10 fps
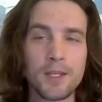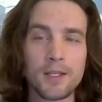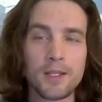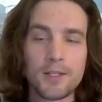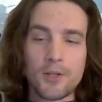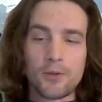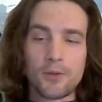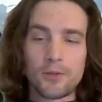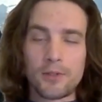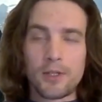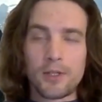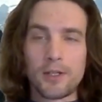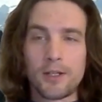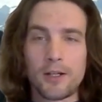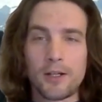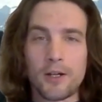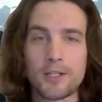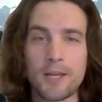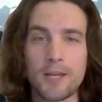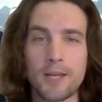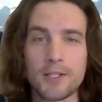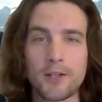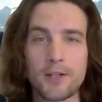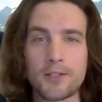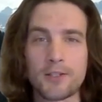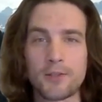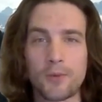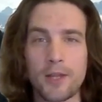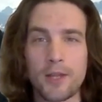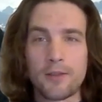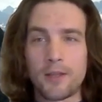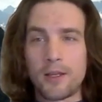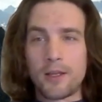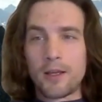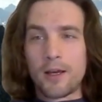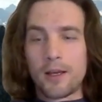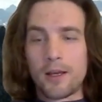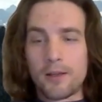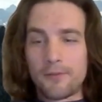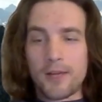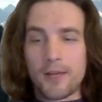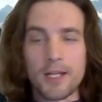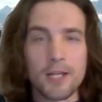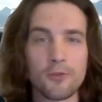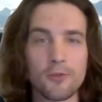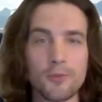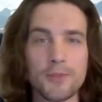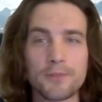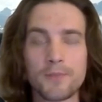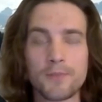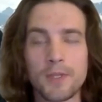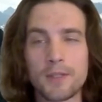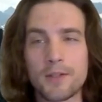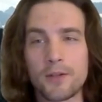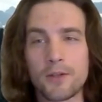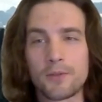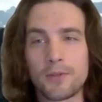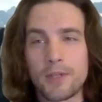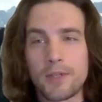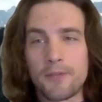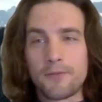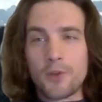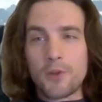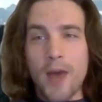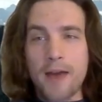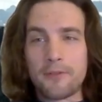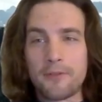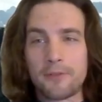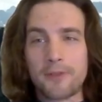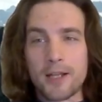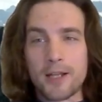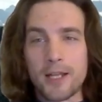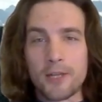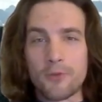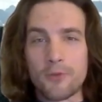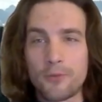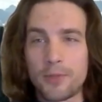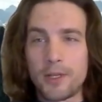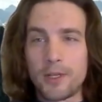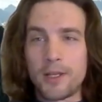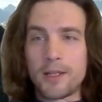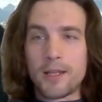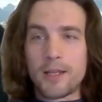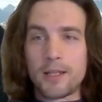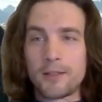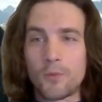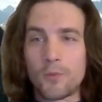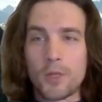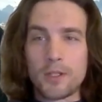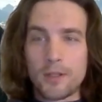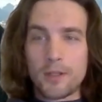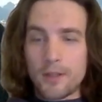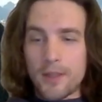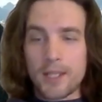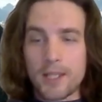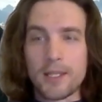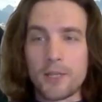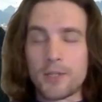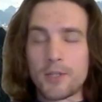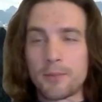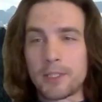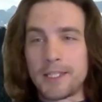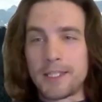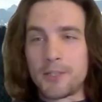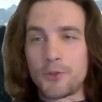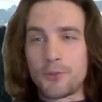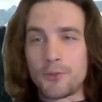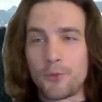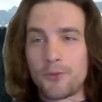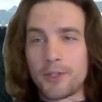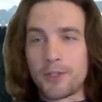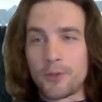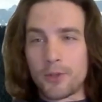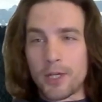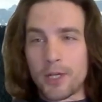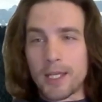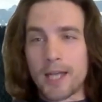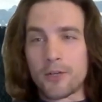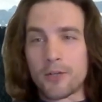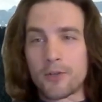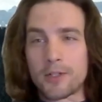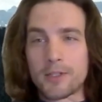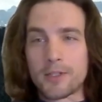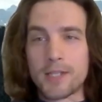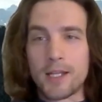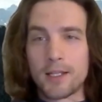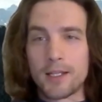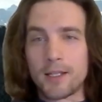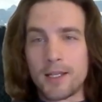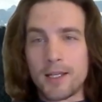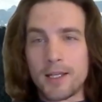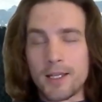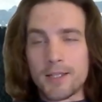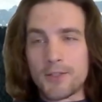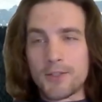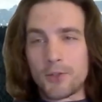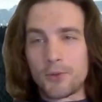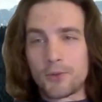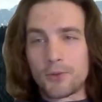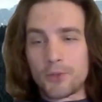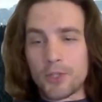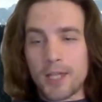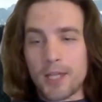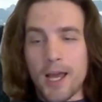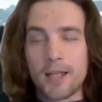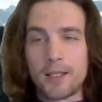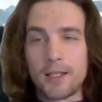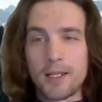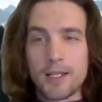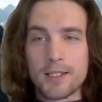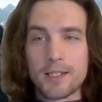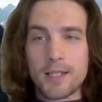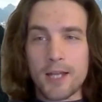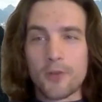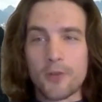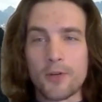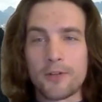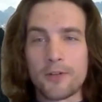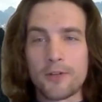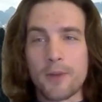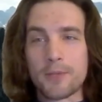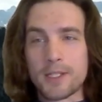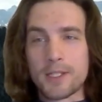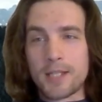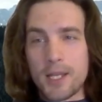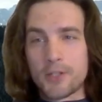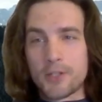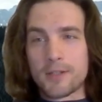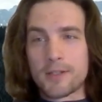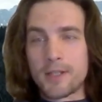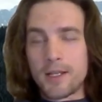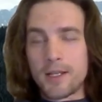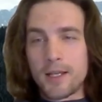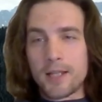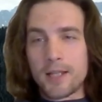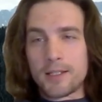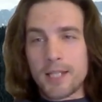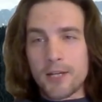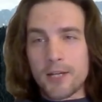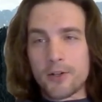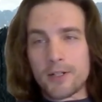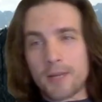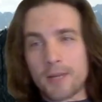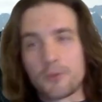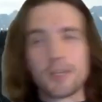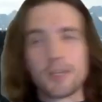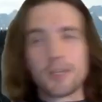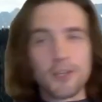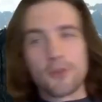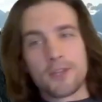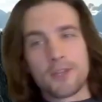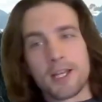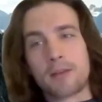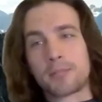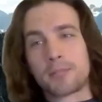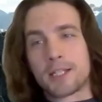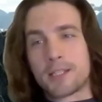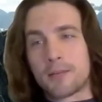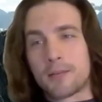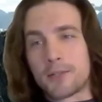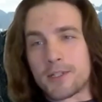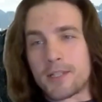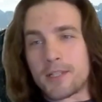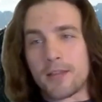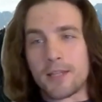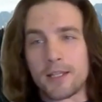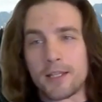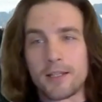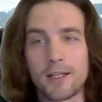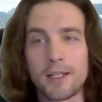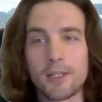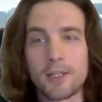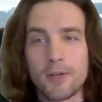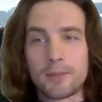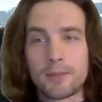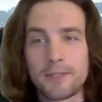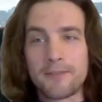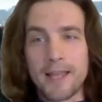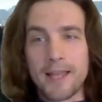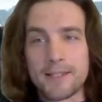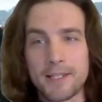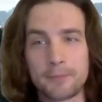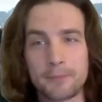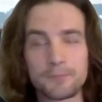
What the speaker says: So our topic starts with finite groups. So if you have a finite group, then one thing that you typically do to move into a categorical setting is to look at its category of representations. And here I'm doing everything over the complex numbers, nothing incredibly fancy.